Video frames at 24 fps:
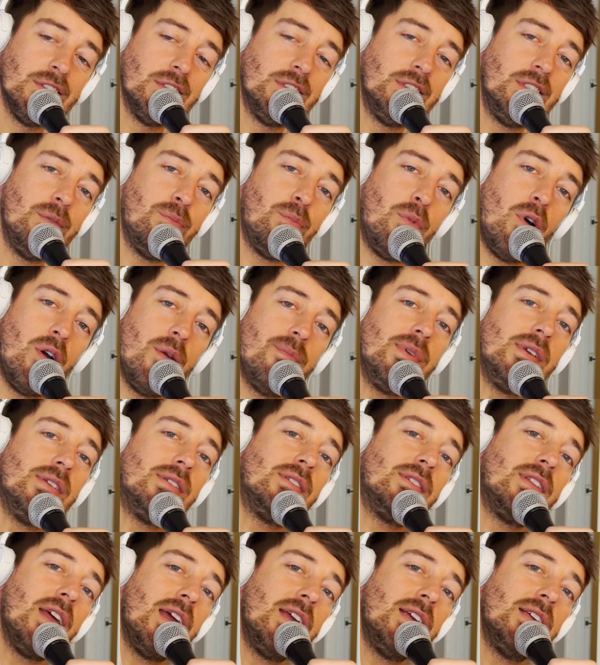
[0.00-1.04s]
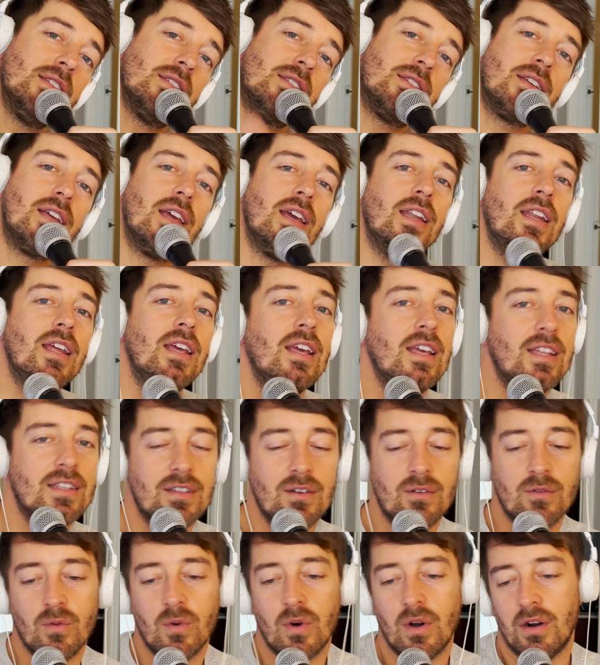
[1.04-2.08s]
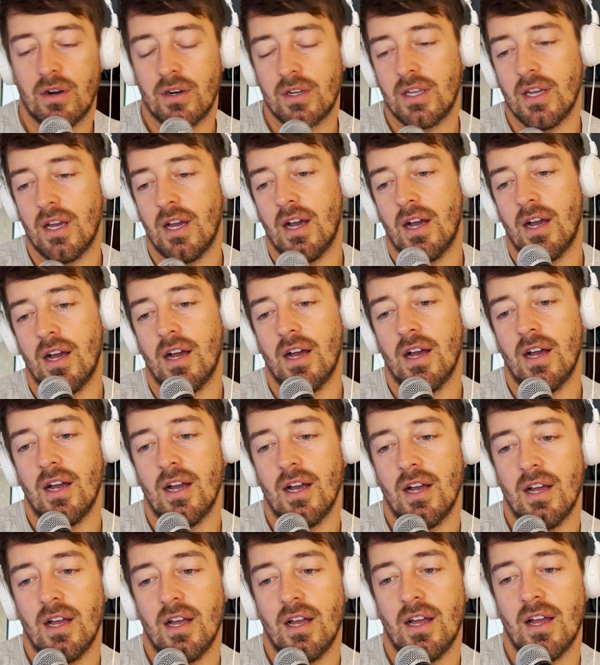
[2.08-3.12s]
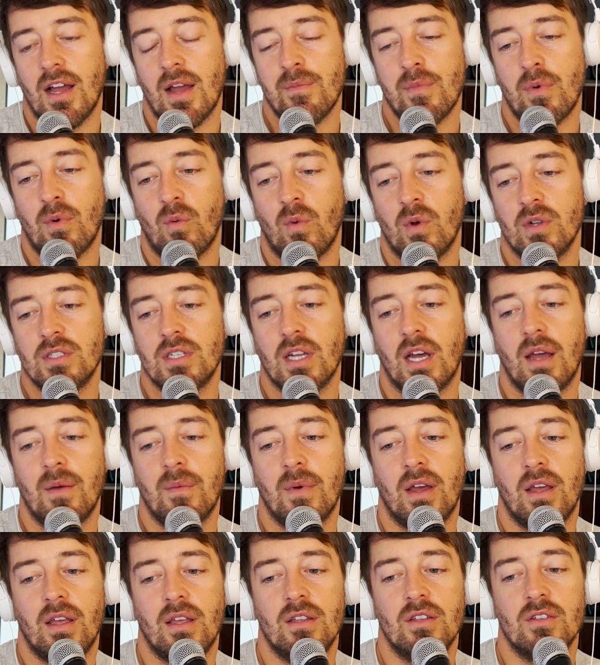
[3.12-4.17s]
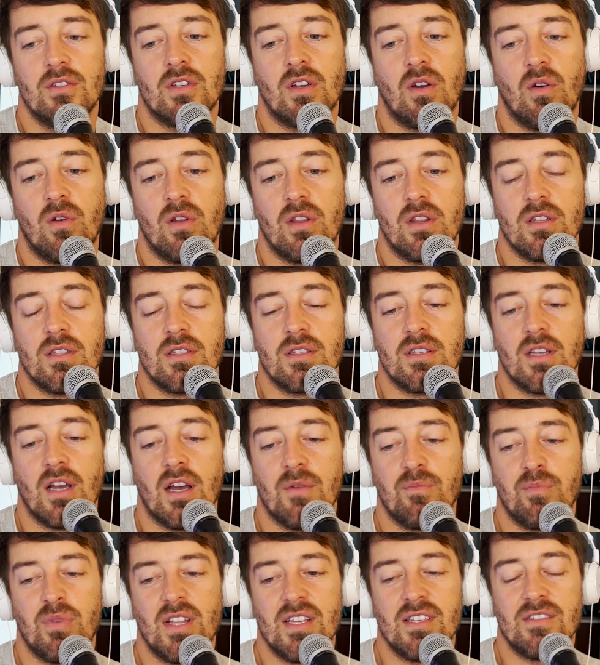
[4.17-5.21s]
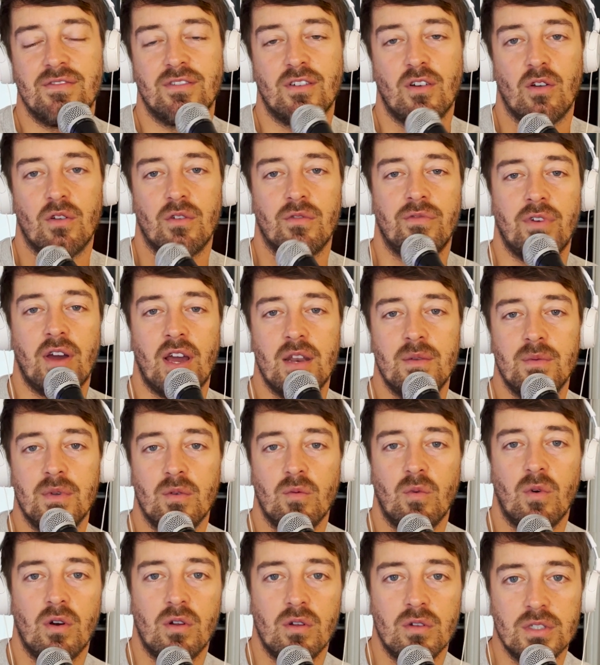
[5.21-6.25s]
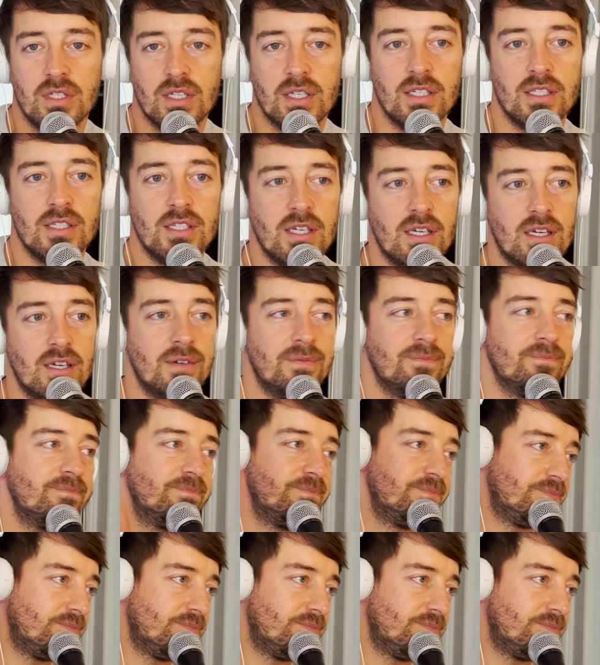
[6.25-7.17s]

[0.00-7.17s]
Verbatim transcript: you boy be staying skinny. Don't work. Uh, I remember one time I used to go to this uh, place called Vitamin World, and um,